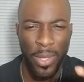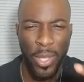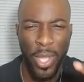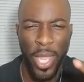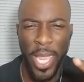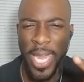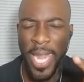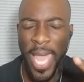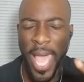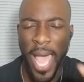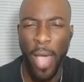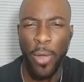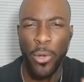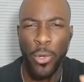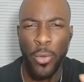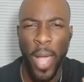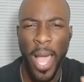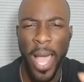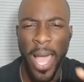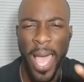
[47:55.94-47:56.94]
And
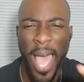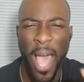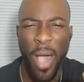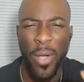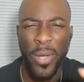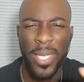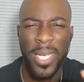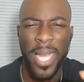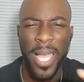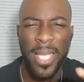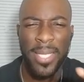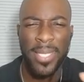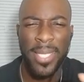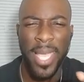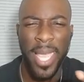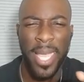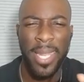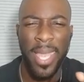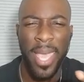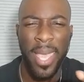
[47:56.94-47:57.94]
how could I
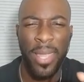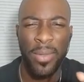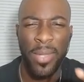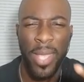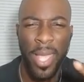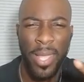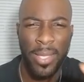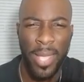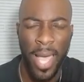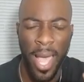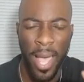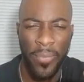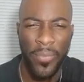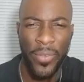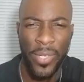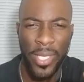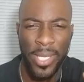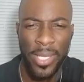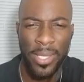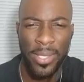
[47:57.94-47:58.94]
say that in
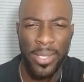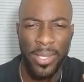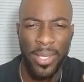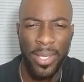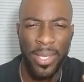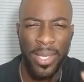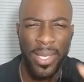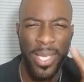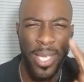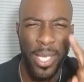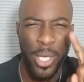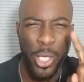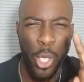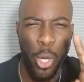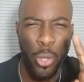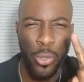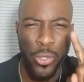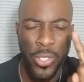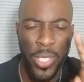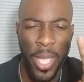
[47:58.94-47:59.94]
confidence? It
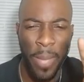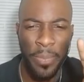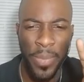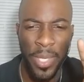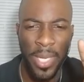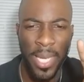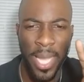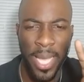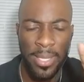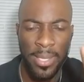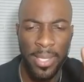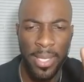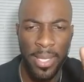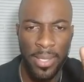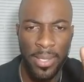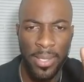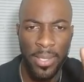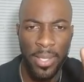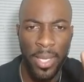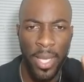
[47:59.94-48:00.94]
goes something like
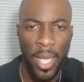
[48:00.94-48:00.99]
this.